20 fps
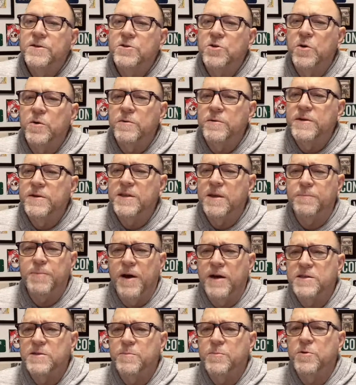So is it
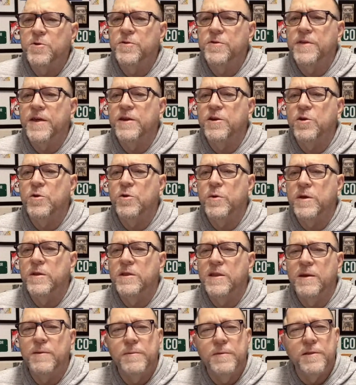possible that
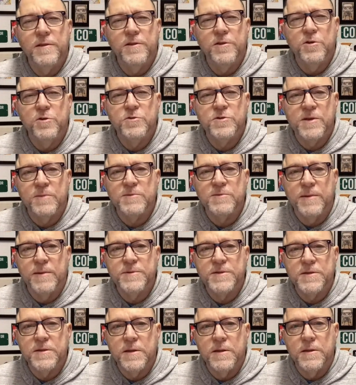you
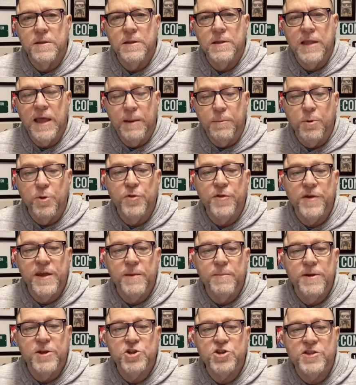sometimes label the
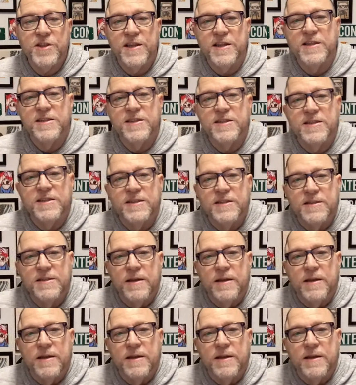image that it's